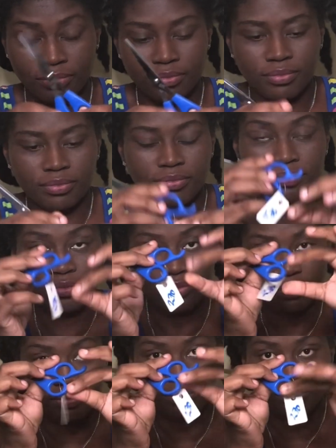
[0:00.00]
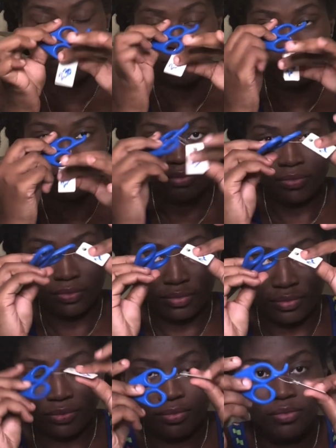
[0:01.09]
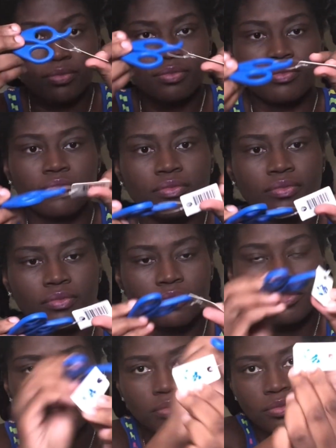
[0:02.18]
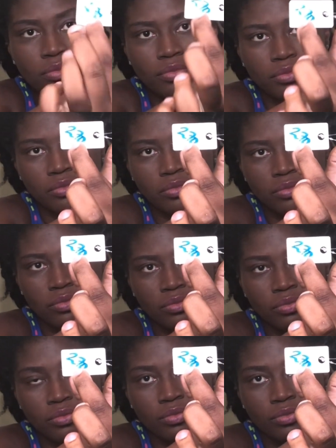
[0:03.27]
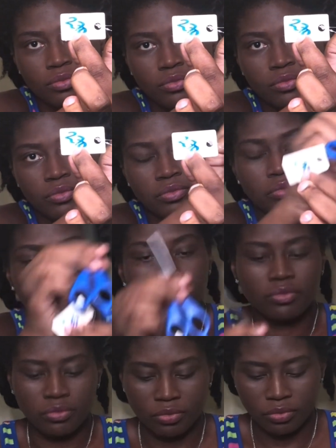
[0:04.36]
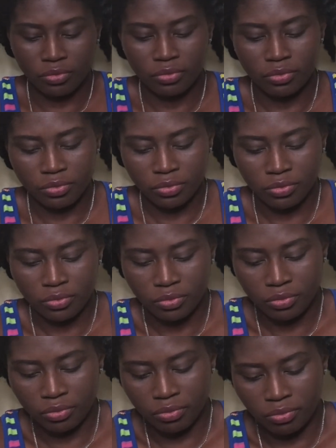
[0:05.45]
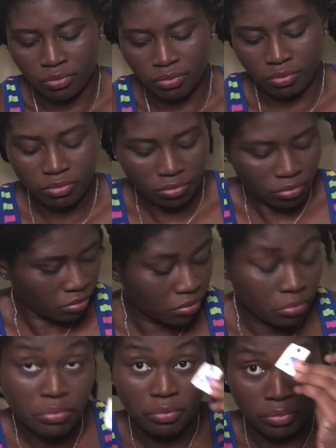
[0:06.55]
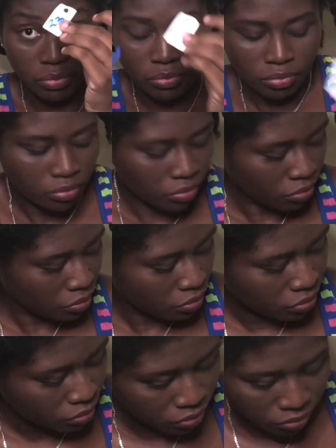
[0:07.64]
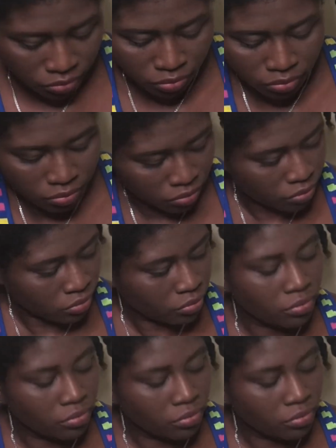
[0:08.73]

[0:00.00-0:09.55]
a new share for $270 at a local beauty store. That's roughly $1.50 USD. I also have with me my combs. I'm